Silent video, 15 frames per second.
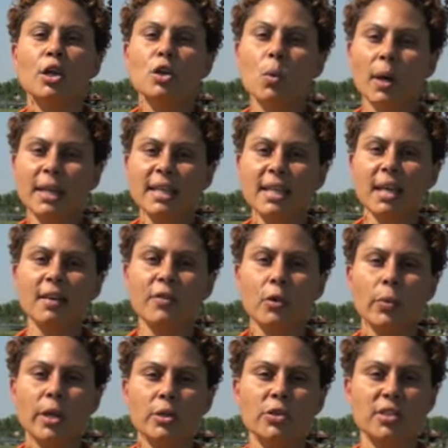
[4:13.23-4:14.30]
You want to give your
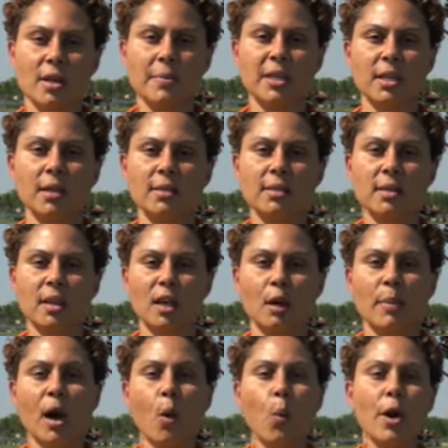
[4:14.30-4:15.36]
reader something else to think
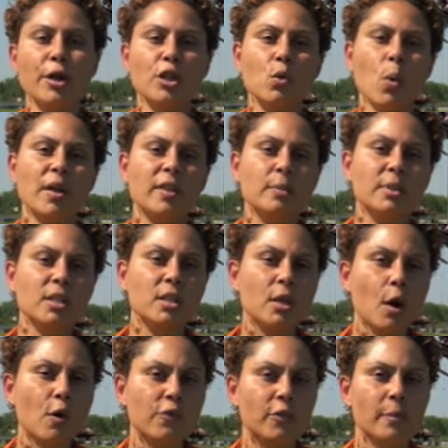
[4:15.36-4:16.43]
about. Where do you want them to
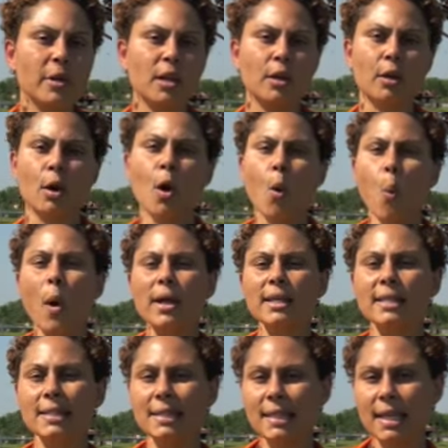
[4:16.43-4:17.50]
go from here? What
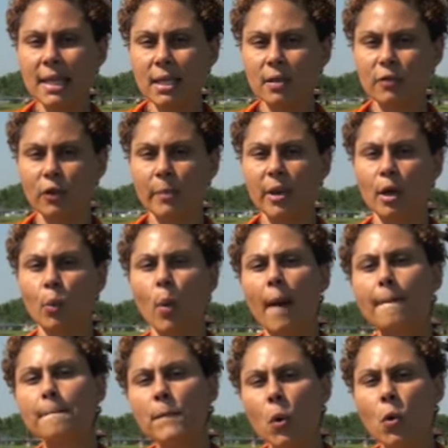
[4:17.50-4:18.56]
is needed from here?
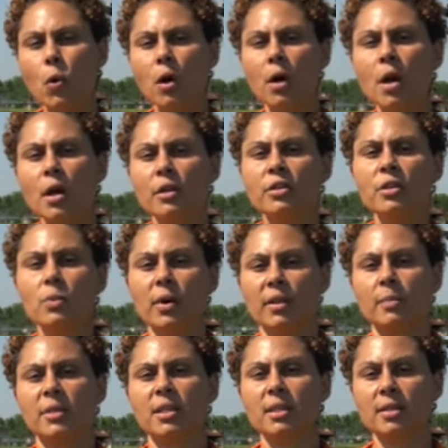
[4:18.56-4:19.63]
What more do you want
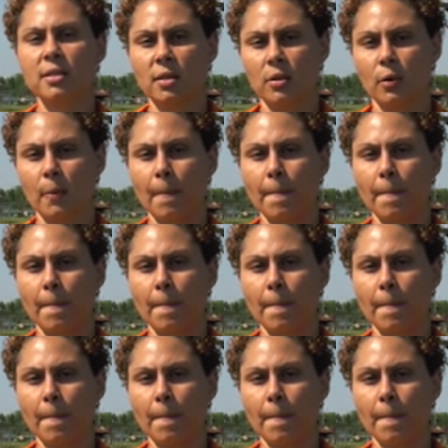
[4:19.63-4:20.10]
them to consider?